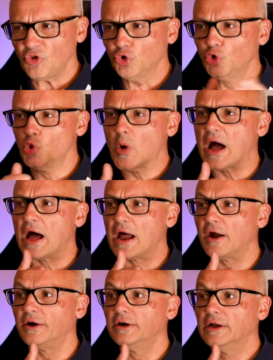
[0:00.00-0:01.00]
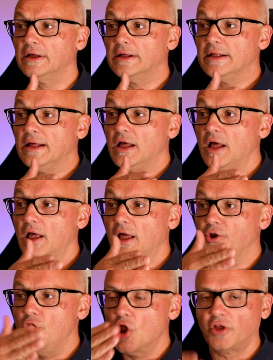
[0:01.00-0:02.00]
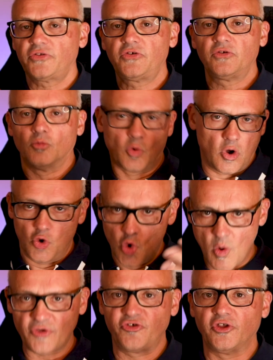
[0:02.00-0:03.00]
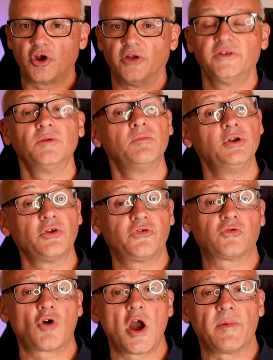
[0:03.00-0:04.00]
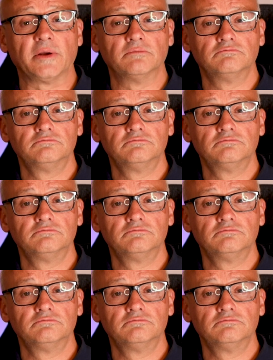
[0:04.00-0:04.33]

who are watching the content but not subscribing?